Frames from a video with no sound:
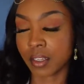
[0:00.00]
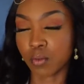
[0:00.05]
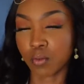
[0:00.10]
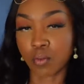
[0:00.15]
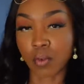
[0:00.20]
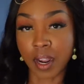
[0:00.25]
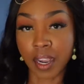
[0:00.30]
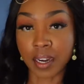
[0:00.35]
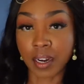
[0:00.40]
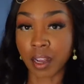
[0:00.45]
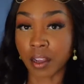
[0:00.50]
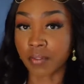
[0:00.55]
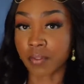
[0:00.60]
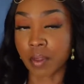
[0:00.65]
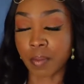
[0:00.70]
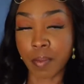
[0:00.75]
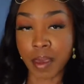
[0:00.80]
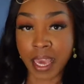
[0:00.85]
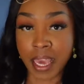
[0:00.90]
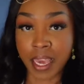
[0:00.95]
right off
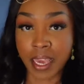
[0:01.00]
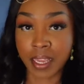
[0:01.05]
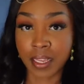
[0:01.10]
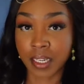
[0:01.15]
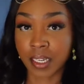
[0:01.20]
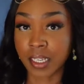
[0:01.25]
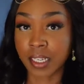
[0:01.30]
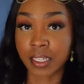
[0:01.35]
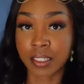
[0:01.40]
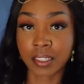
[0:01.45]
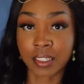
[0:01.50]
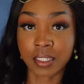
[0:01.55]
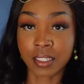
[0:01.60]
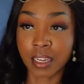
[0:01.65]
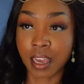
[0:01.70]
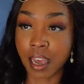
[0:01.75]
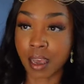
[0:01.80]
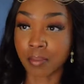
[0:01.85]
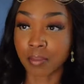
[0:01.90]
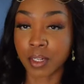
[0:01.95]
the bat the
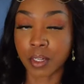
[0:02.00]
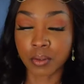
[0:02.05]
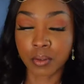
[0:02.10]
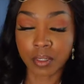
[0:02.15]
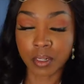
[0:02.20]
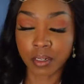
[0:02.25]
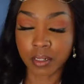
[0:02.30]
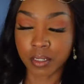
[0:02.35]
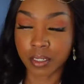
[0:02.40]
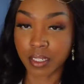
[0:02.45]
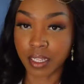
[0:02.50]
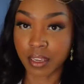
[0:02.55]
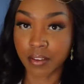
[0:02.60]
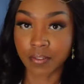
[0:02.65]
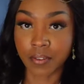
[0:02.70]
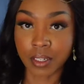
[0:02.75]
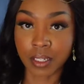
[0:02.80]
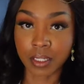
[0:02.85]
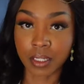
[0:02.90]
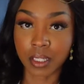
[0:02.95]
top notes are
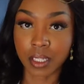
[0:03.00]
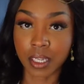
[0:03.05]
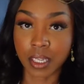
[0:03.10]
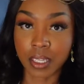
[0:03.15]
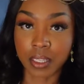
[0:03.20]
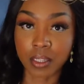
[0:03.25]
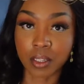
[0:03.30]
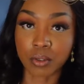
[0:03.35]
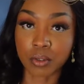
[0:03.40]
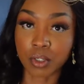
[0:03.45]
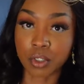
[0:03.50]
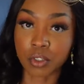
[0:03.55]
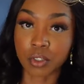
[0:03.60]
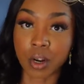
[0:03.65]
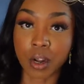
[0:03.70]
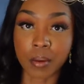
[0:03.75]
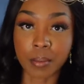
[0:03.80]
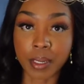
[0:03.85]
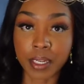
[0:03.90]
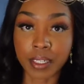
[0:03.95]
definitely those
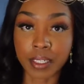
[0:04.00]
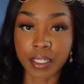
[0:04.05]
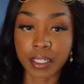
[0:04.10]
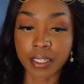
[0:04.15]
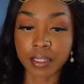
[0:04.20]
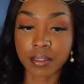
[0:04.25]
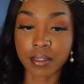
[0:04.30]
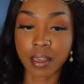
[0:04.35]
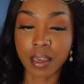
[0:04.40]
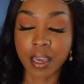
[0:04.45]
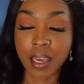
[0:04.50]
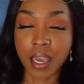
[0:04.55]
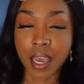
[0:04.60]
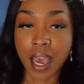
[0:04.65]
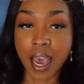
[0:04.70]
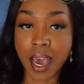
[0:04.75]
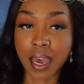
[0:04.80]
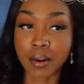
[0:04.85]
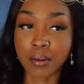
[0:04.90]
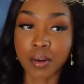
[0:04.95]
strawberries.
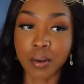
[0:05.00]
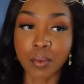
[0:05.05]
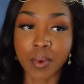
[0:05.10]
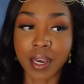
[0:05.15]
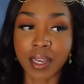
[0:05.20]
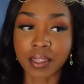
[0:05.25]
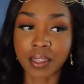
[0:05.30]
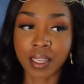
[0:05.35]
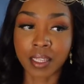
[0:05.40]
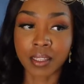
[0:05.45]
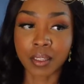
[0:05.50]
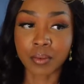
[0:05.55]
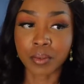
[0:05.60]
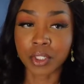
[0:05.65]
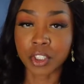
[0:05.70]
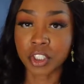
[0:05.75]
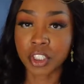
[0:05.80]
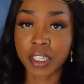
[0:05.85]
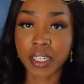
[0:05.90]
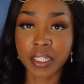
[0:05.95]
I don't know why I thought that
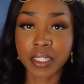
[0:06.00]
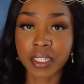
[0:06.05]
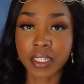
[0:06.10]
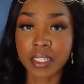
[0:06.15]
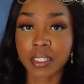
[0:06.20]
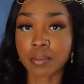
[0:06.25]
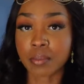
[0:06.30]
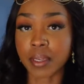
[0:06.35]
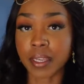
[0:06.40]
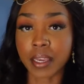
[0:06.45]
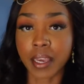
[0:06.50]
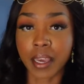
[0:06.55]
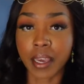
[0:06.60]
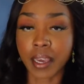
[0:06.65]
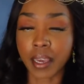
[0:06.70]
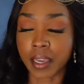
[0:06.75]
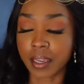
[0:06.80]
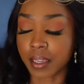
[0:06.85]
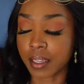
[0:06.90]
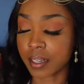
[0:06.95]
was cherries, but
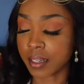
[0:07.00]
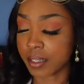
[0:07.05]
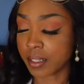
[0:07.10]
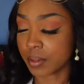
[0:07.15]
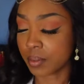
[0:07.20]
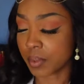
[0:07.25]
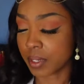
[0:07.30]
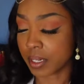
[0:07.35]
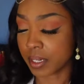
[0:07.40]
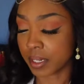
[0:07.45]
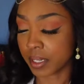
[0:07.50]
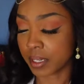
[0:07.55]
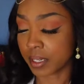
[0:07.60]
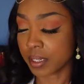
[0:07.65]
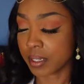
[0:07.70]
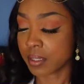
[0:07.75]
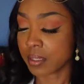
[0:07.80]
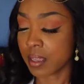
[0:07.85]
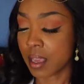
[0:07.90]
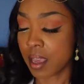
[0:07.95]
hey, it is what it
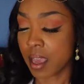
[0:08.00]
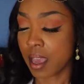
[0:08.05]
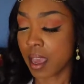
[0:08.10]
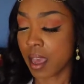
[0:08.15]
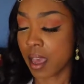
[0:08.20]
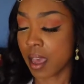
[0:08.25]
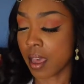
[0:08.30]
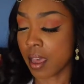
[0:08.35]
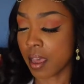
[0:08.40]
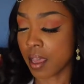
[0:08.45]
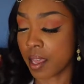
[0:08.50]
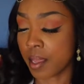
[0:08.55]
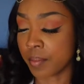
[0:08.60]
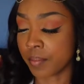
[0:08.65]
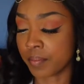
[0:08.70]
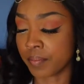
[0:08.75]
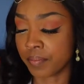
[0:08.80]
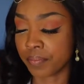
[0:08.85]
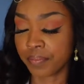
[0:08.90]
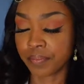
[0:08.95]
is.
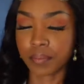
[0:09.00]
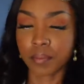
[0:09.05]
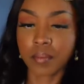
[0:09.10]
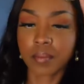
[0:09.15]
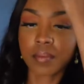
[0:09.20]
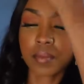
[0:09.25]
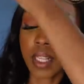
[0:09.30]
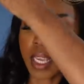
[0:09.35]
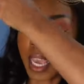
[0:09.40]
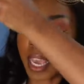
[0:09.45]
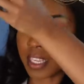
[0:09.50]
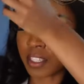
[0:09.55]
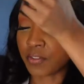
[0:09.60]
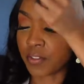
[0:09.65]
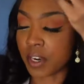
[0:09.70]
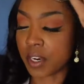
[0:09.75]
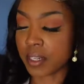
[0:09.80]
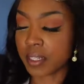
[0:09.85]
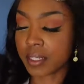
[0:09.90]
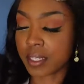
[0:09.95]
Um, as
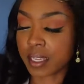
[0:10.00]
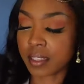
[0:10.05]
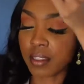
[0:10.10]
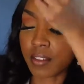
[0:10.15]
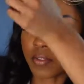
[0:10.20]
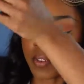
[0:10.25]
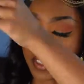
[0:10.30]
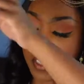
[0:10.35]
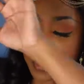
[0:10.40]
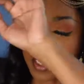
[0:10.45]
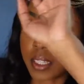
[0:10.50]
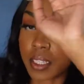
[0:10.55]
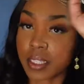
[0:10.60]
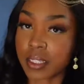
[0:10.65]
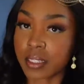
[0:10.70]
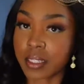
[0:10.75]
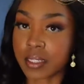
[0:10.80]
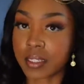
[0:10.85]
far as like the vanilla and the